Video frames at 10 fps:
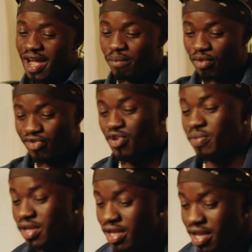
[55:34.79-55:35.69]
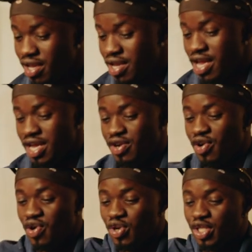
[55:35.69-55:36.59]
I'm performing, and
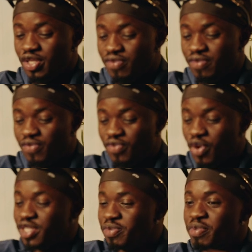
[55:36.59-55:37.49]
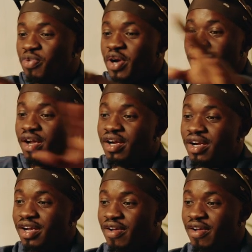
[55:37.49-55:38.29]
all 400 people are here.